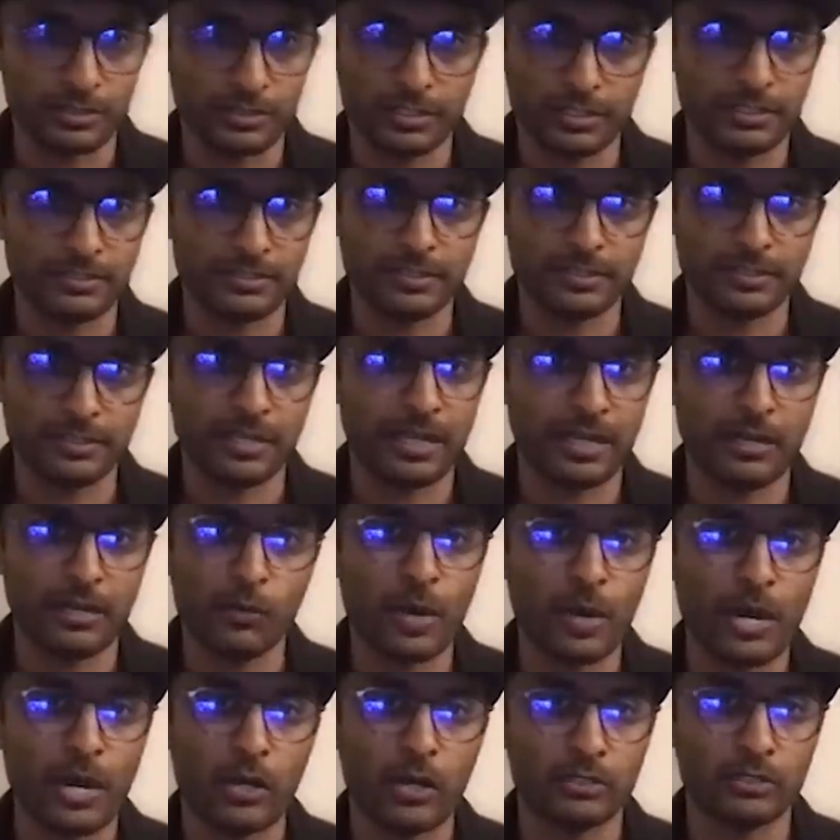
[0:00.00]
It'll take
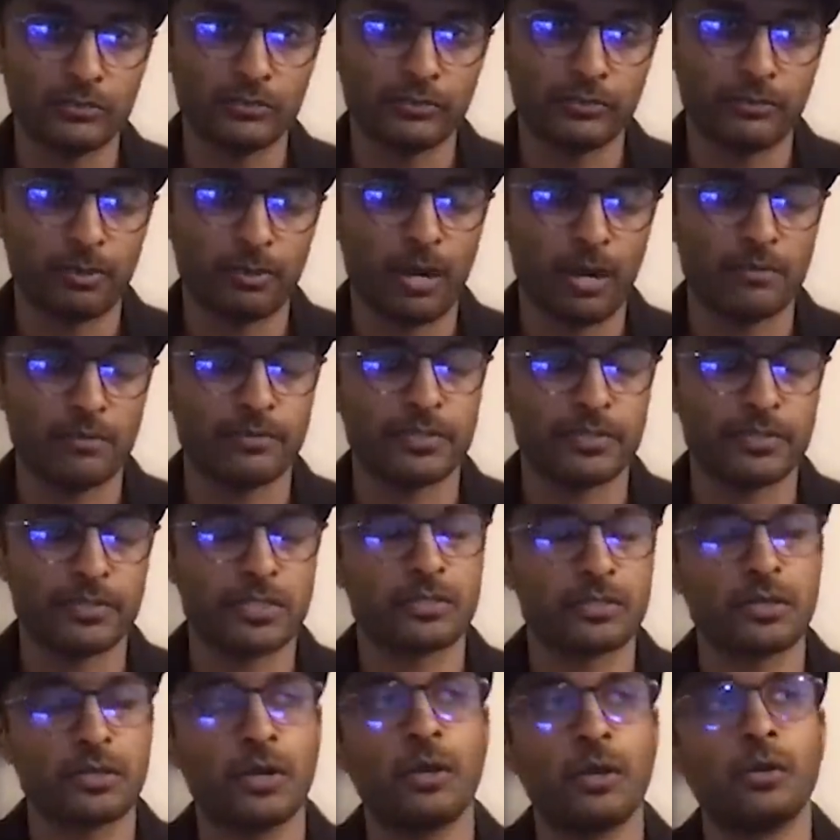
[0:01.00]
away all of your
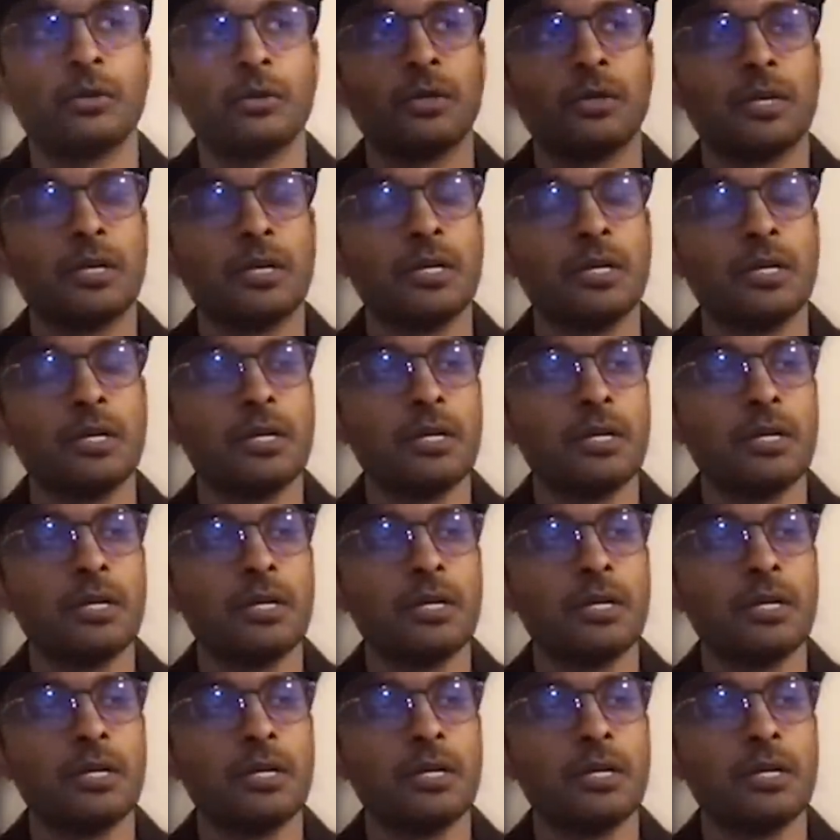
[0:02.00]
profits so